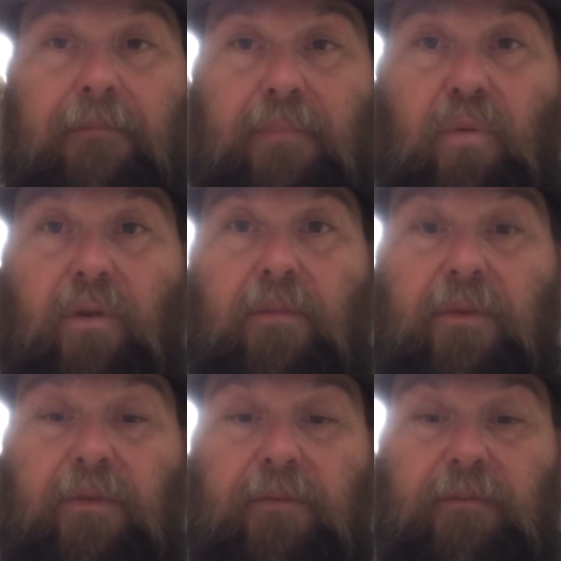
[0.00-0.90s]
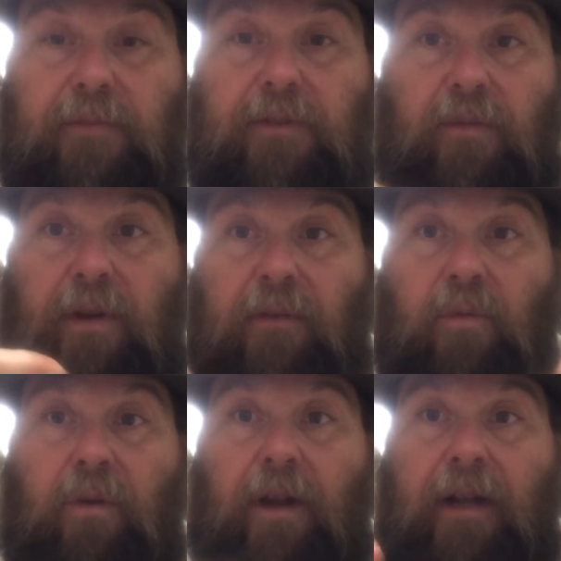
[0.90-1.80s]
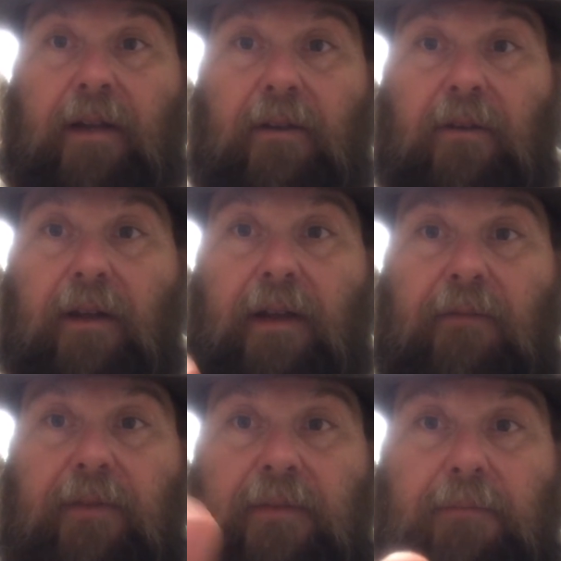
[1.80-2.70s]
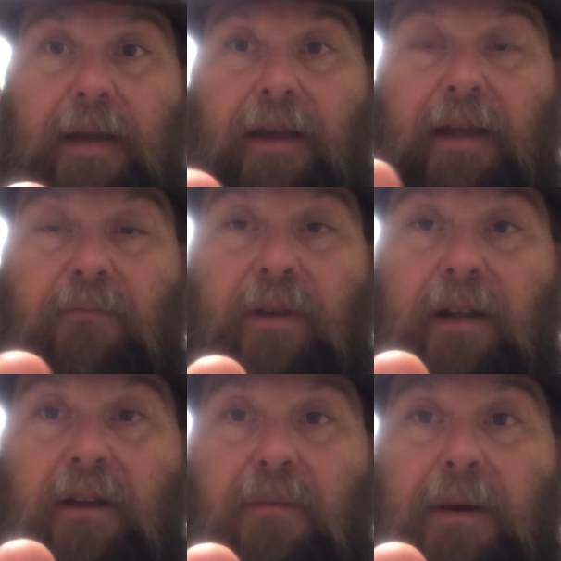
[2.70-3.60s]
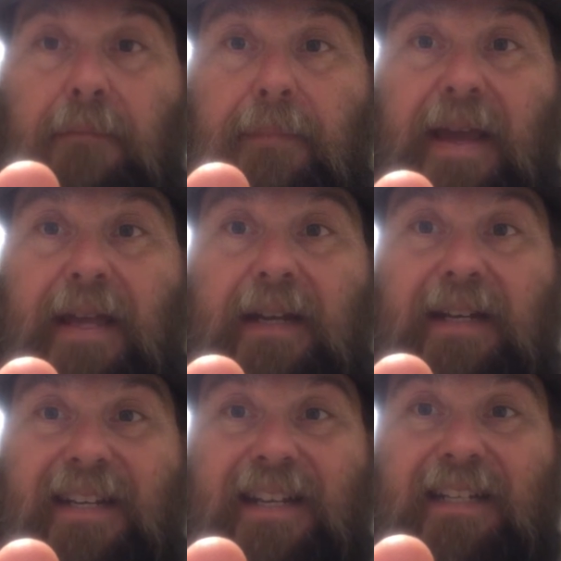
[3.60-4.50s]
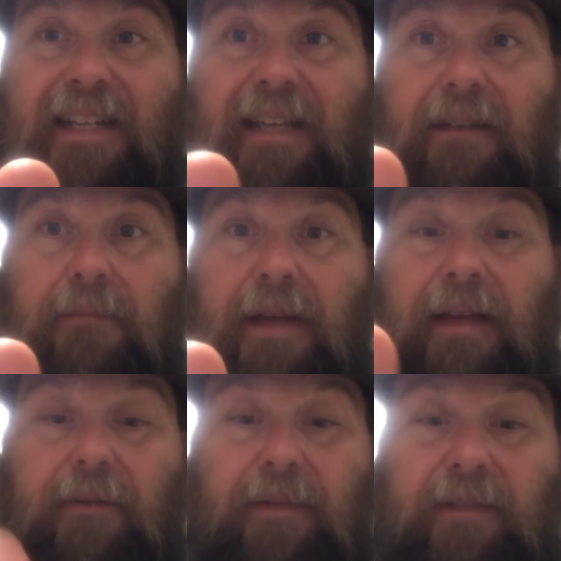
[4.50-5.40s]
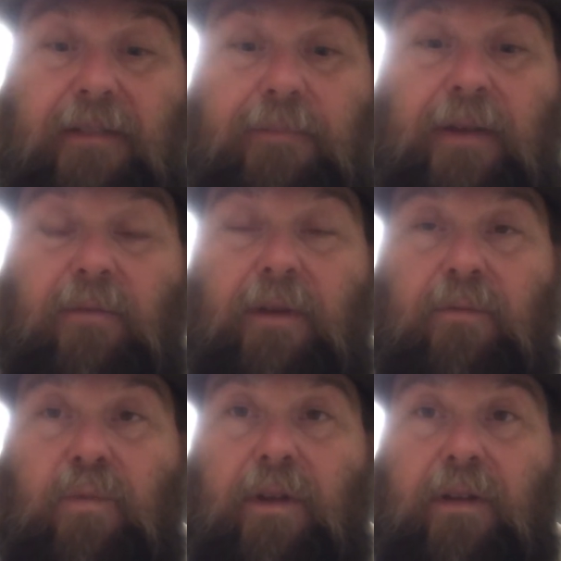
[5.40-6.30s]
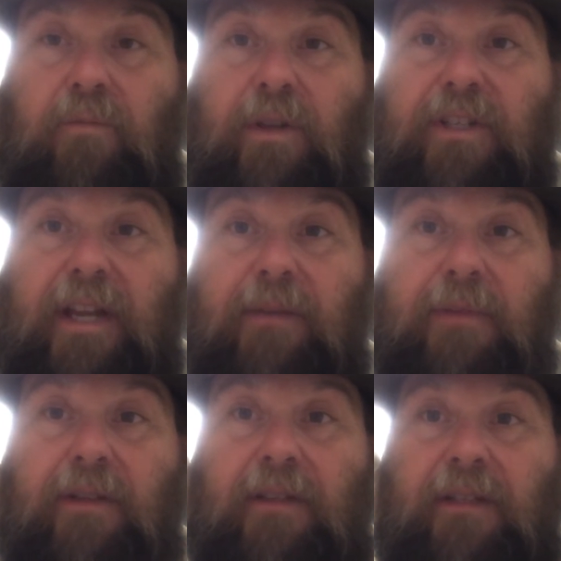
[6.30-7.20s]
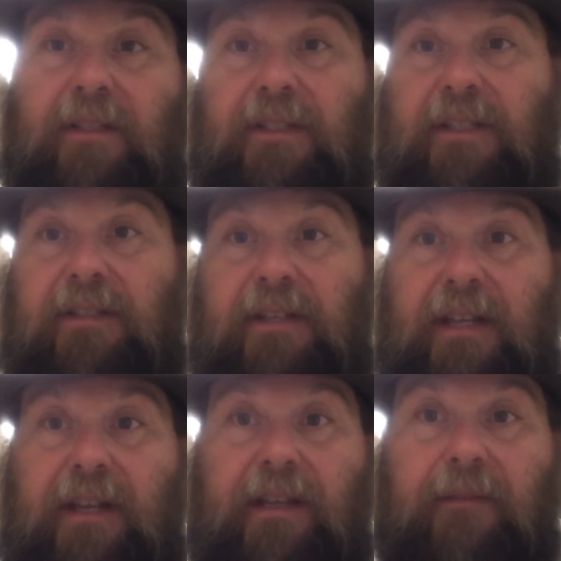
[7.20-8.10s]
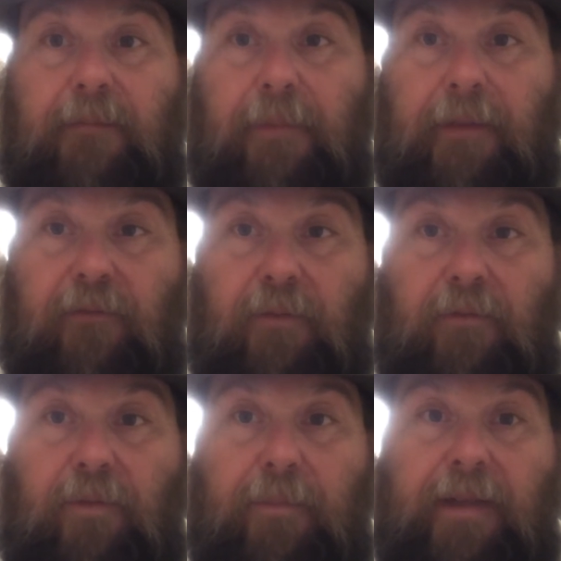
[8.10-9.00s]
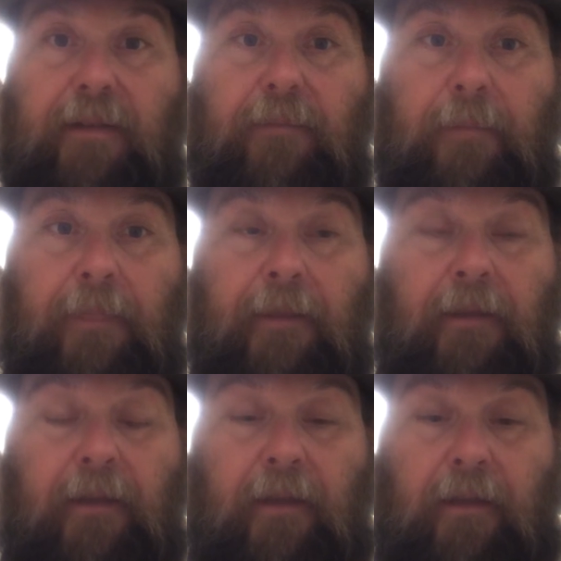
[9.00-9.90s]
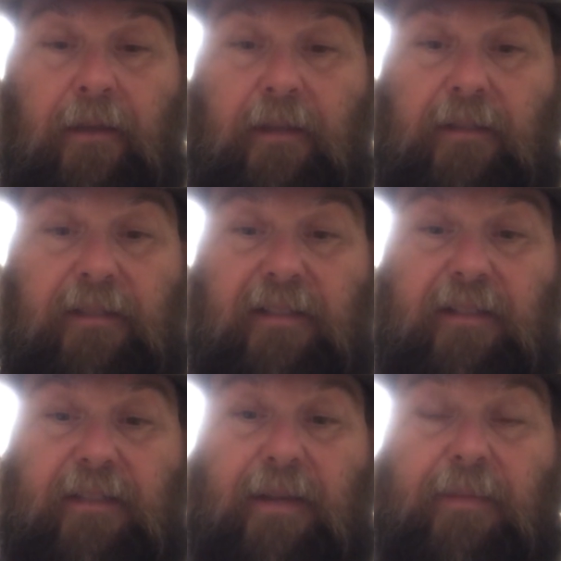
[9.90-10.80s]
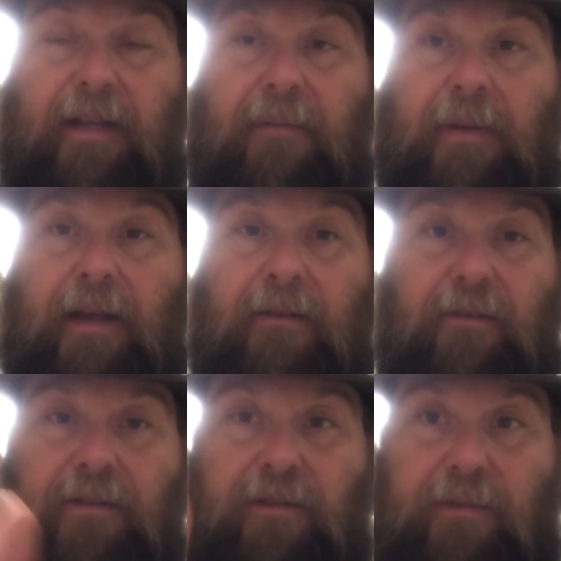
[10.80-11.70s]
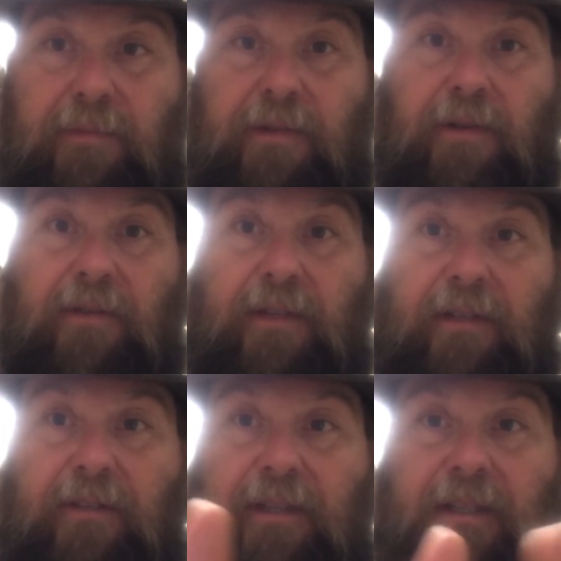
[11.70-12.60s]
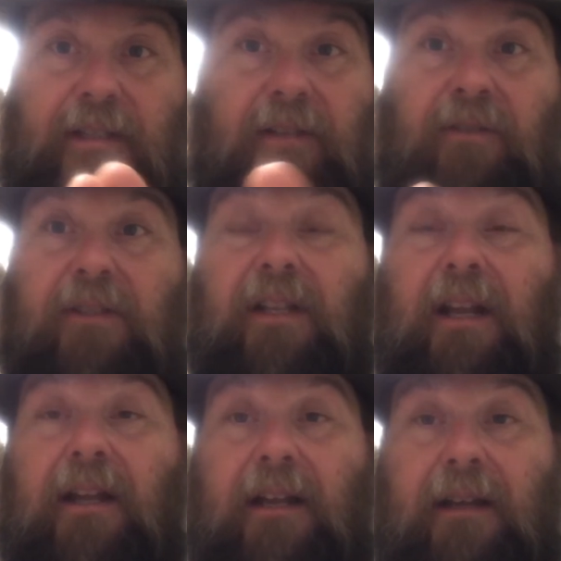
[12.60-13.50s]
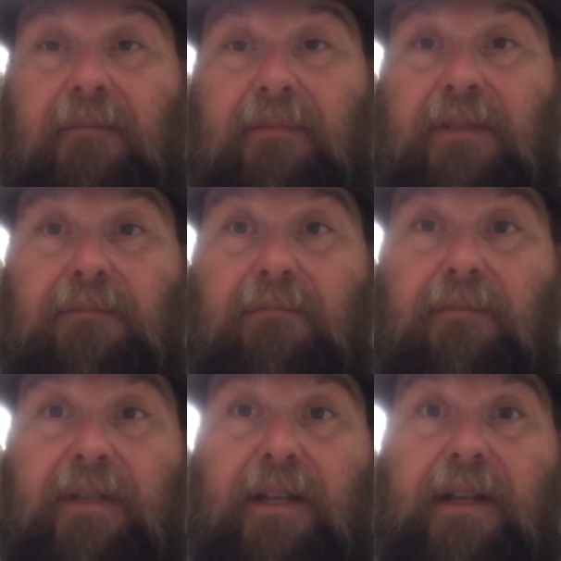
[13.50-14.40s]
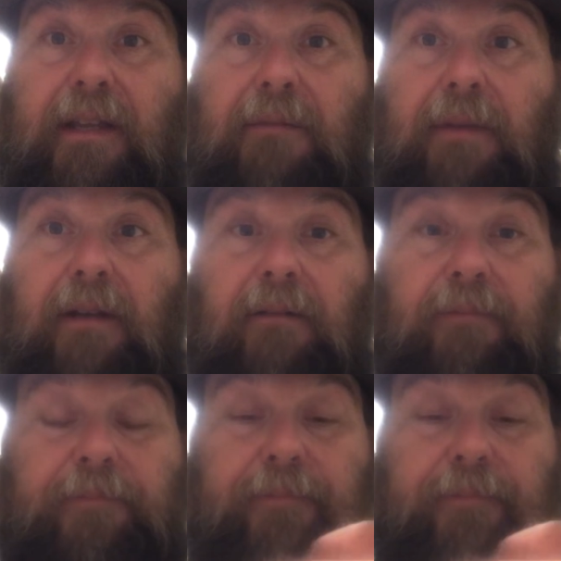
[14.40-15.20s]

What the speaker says: portable, so everywhere I go, I have this bag. I have what I call my man knitting bag, because that's about what chainmail is. It's just knitting for men. Same kind of pattern. You get your things out. It looks a lot like just knitting in metal.